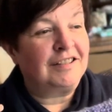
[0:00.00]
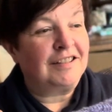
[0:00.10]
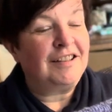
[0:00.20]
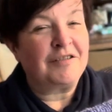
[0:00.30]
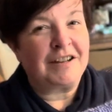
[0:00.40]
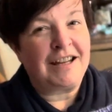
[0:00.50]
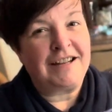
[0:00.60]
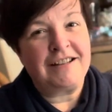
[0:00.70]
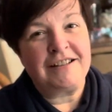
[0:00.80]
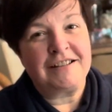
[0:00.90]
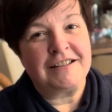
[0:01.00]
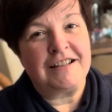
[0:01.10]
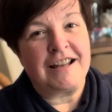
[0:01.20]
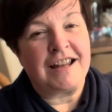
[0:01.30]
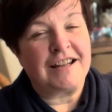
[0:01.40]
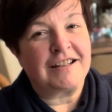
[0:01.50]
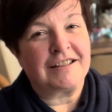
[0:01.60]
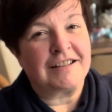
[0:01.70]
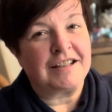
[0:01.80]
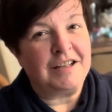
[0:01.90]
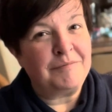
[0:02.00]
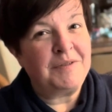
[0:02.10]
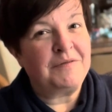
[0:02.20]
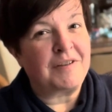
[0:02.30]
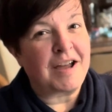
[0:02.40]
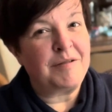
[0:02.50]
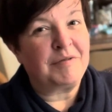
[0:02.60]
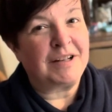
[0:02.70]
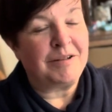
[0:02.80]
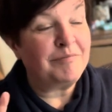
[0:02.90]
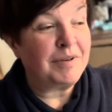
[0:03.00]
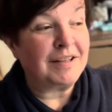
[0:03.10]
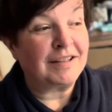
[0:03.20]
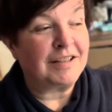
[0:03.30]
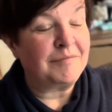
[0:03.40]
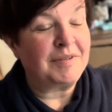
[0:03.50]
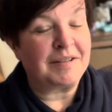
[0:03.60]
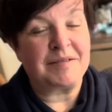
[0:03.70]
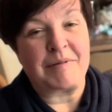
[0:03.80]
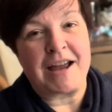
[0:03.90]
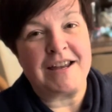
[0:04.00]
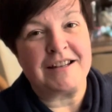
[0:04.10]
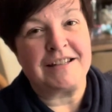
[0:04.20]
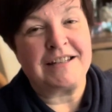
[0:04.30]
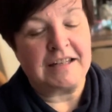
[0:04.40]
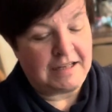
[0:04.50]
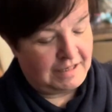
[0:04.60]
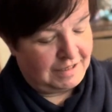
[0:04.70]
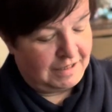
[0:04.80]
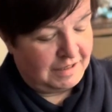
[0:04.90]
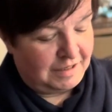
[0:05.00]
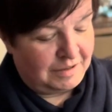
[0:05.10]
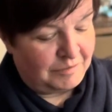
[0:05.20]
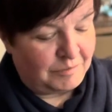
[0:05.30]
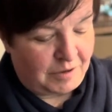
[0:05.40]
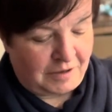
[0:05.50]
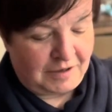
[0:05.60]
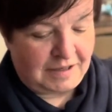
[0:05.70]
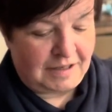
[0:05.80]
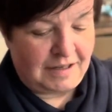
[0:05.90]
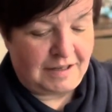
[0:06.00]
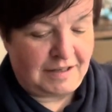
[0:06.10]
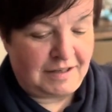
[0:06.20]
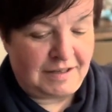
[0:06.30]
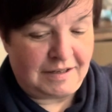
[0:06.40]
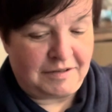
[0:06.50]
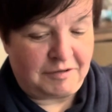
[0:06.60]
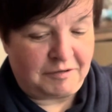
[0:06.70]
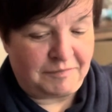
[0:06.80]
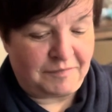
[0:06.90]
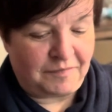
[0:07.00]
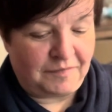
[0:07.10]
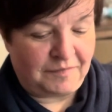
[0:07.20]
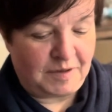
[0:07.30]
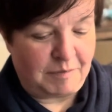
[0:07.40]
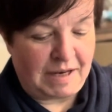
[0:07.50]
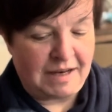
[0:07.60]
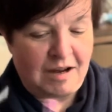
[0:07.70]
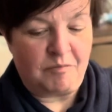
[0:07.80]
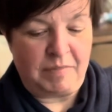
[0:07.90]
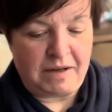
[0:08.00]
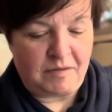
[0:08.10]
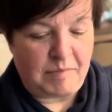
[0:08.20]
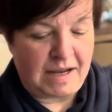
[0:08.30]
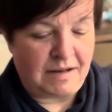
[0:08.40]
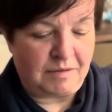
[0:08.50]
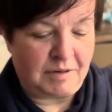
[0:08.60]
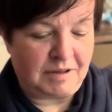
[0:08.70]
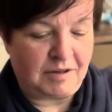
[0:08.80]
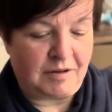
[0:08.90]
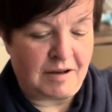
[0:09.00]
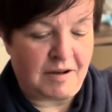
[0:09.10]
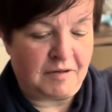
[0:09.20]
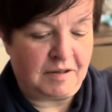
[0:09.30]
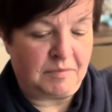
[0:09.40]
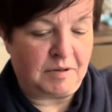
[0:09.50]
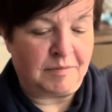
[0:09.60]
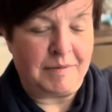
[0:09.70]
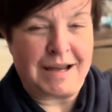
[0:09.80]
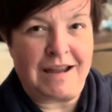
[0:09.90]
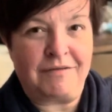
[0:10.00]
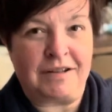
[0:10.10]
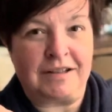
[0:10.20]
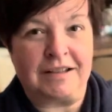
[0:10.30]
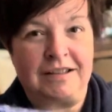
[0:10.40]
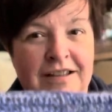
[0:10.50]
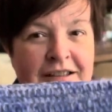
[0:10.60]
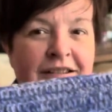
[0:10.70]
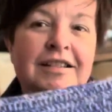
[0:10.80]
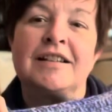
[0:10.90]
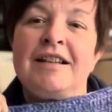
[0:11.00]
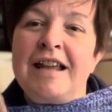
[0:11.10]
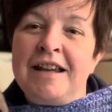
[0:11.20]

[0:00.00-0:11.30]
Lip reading: looking like a Klimt vibe, Klimt inspired work, and depending how big the panel will turn out, it will be either like a little